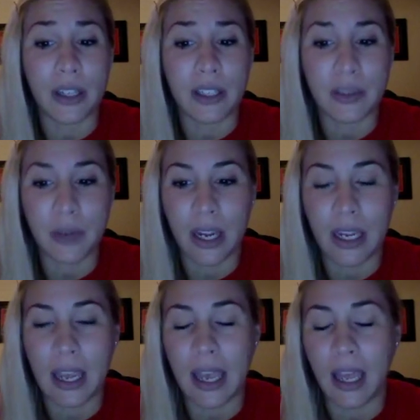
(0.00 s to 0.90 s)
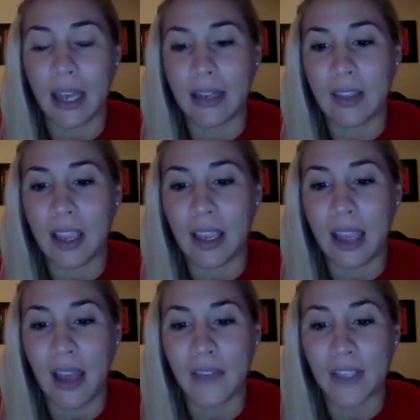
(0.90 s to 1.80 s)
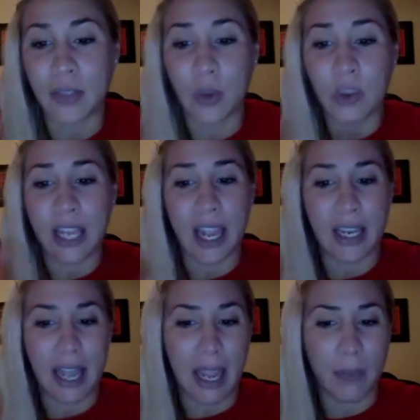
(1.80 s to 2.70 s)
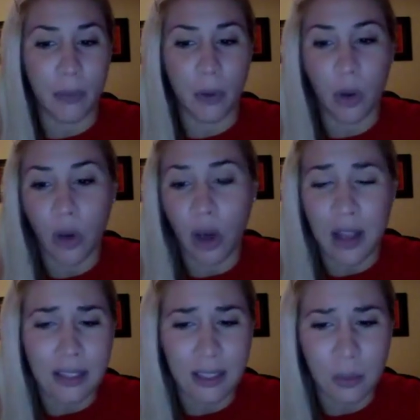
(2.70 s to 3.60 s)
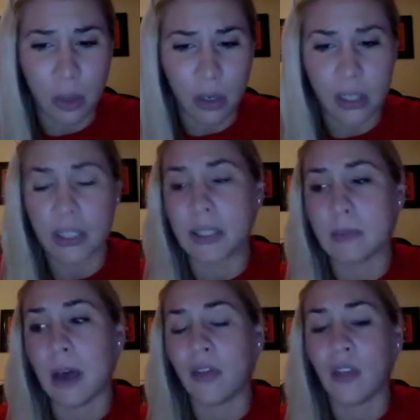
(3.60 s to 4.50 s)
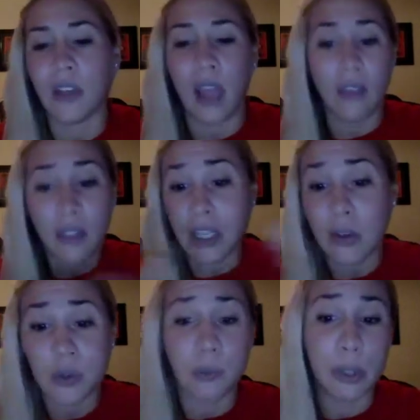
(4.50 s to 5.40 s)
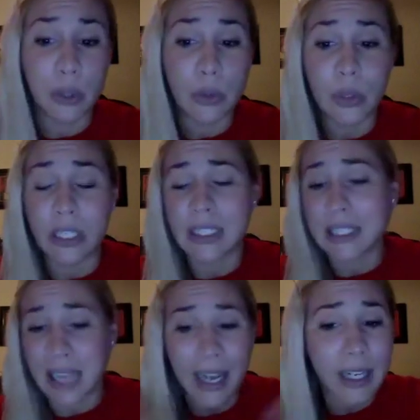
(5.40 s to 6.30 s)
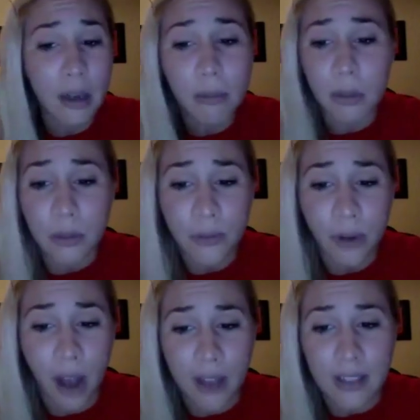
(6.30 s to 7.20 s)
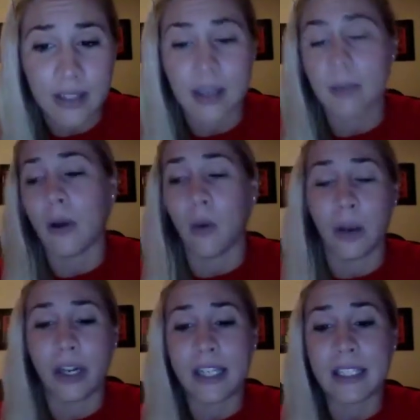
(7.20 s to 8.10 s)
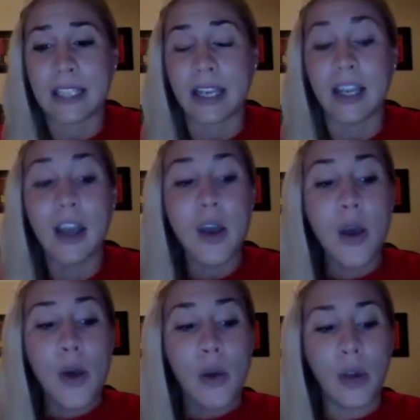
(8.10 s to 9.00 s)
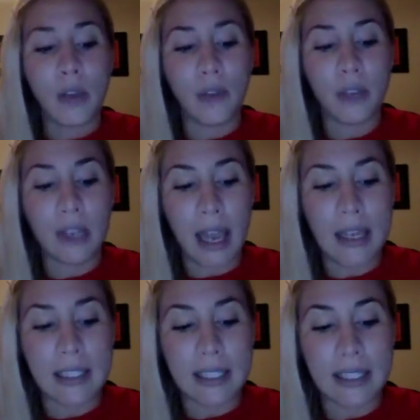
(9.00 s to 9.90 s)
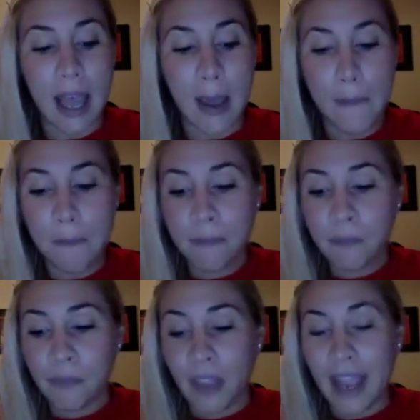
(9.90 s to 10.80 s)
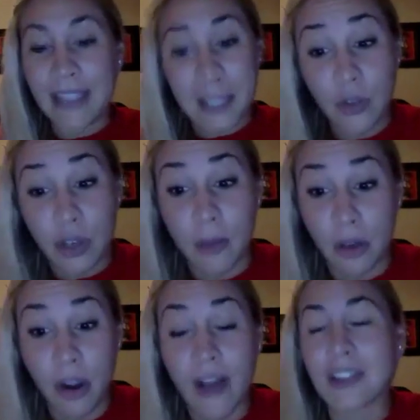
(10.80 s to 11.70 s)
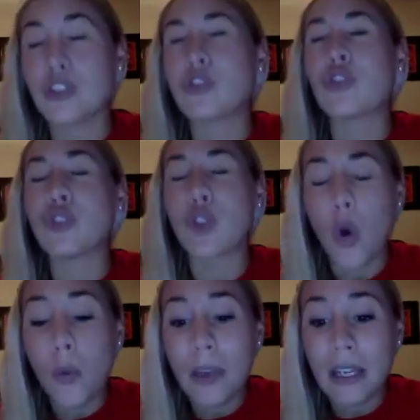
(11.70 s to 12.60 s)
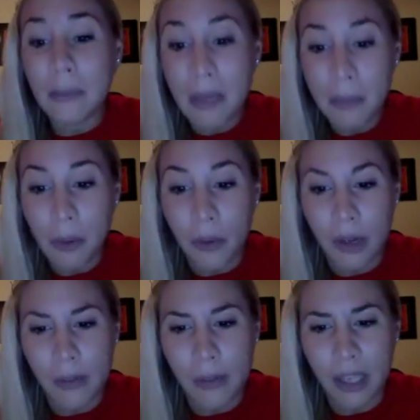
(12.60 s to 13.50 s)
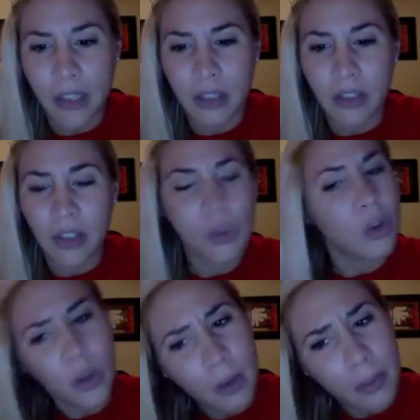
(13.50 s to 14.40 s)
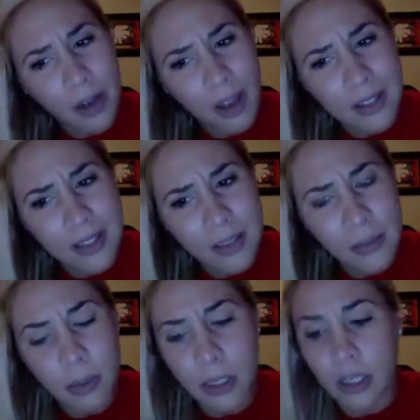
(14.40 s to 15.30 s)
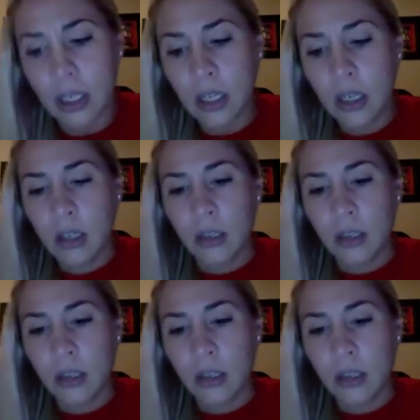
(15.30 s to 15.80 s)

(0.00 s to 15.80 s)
awareness, right? And they have this whole day in April, Autism Awareness Month, and everything goes blue, and it's lighted up blue for autism awareness. And what I've realized is that I still come across so many people that I'm like, you don't know about autism? But